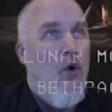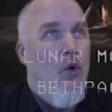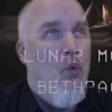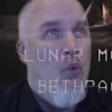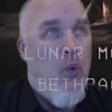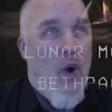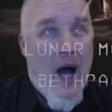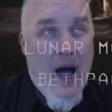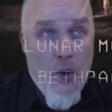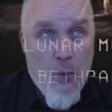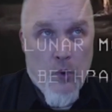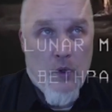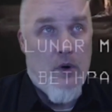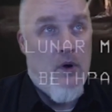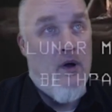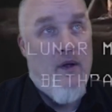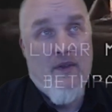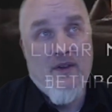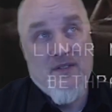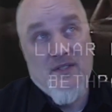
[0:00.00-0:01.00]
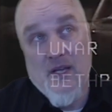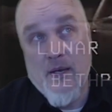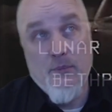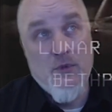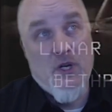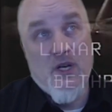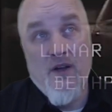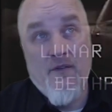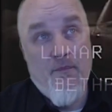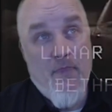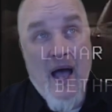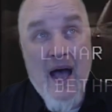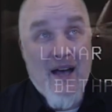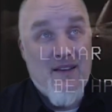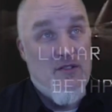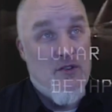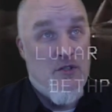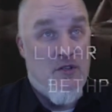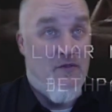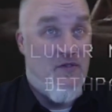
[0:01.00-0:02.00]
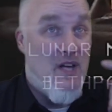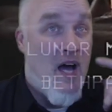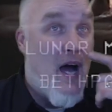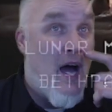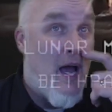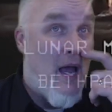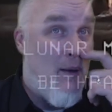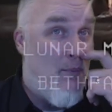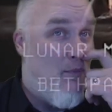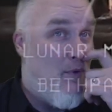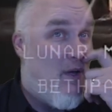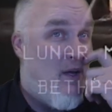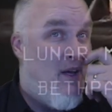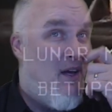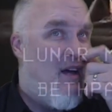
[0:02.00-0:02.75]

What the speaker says: While we're on the subject of passage of time,